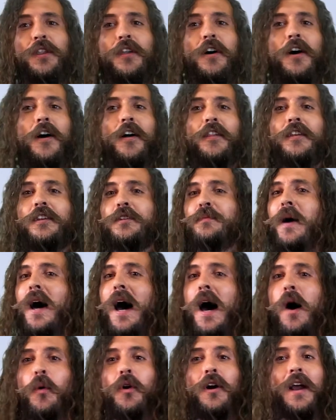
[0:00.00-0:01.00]
all this
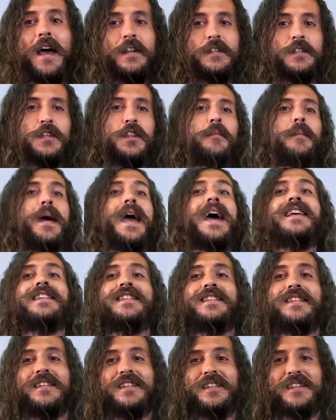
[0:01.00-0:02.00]
power as the
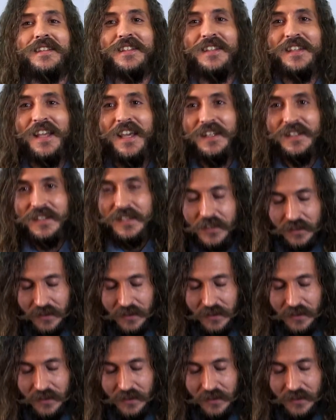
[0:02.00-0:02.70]
masses sit